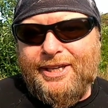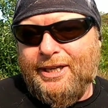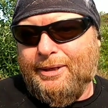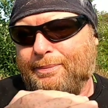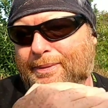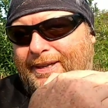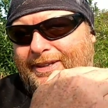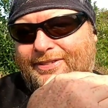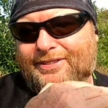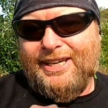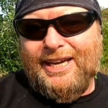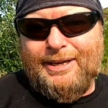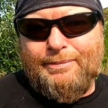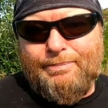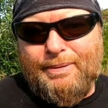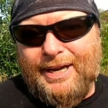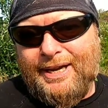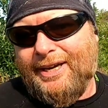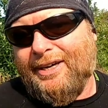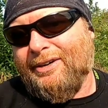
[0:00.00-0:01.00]
It'll be a
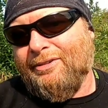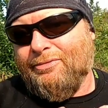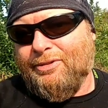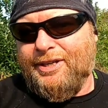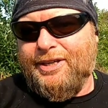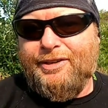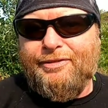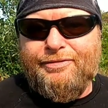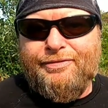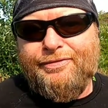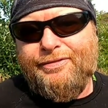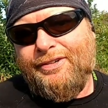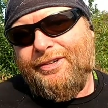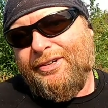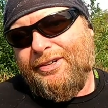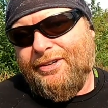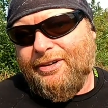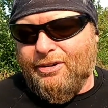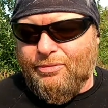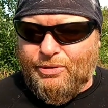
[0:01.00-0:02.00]
sandbank, a reef,
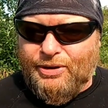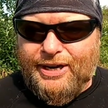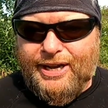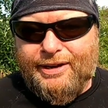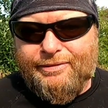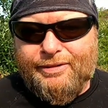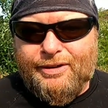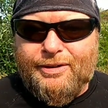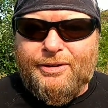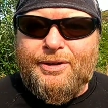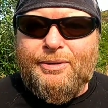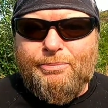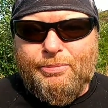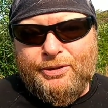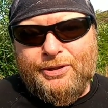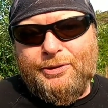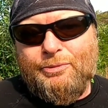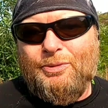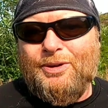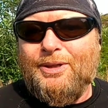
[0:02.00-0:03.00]
or whatever.
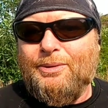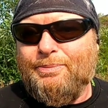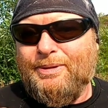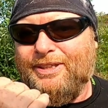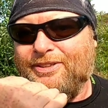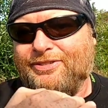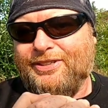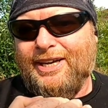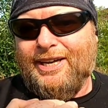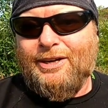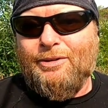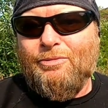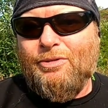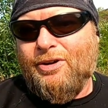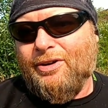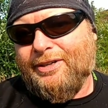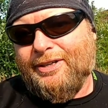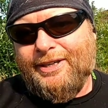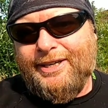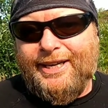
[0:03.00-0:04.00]
But it will be shallow
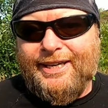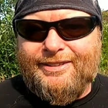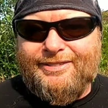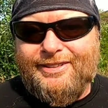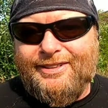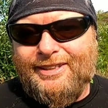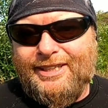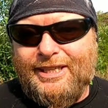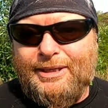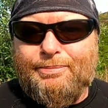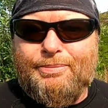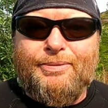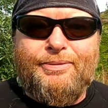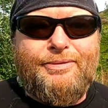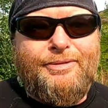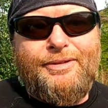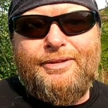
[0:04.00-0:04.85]
water next to deep.